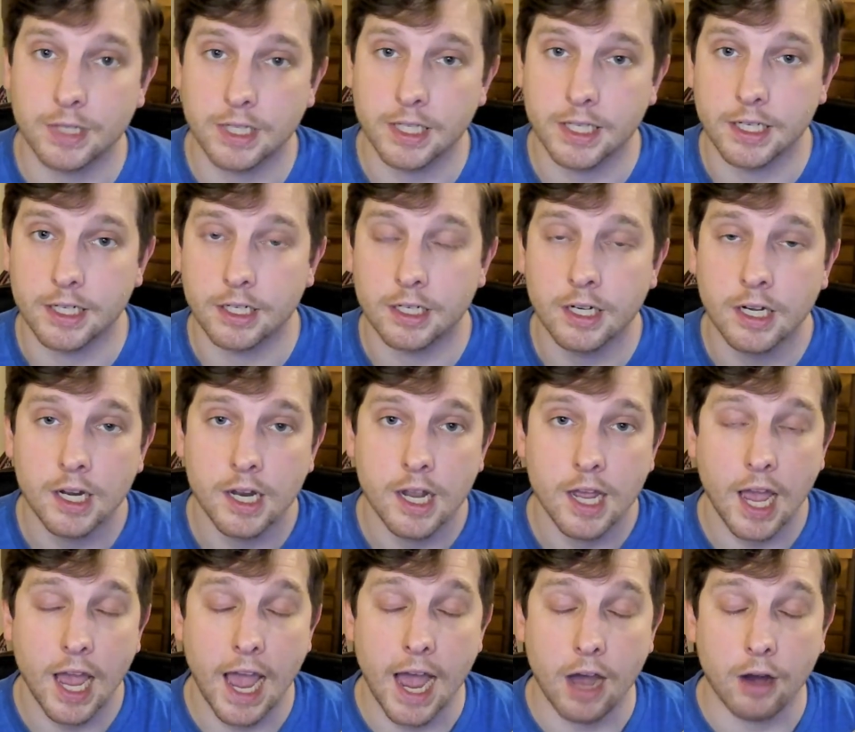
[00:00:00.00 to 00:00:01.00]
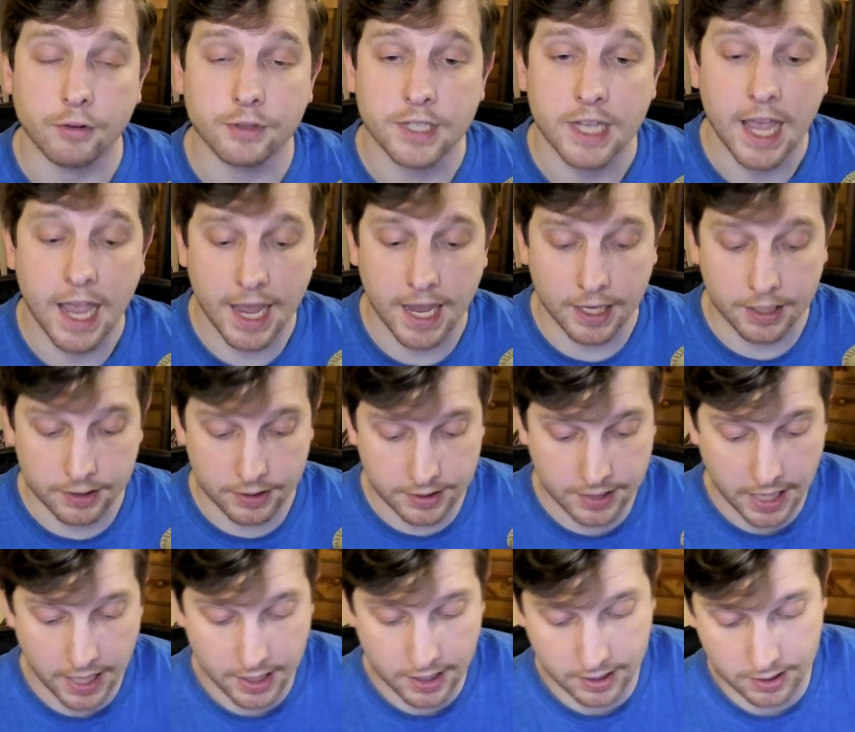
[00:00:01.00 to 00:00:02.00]
cleaner out and
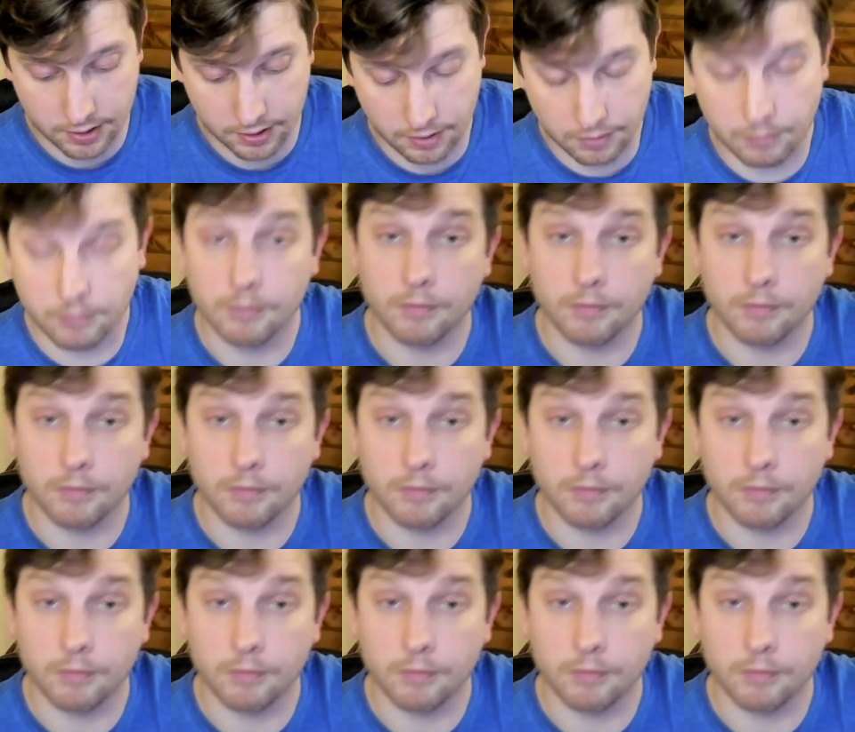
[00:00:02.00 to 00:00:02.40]
take